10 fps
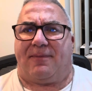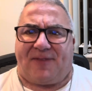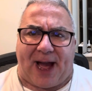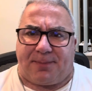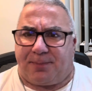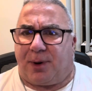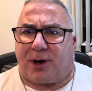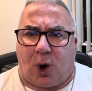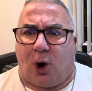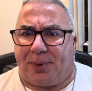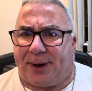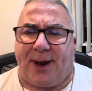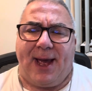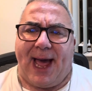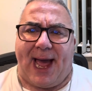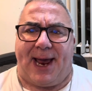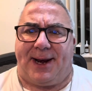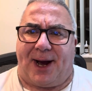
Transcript: fat carbon and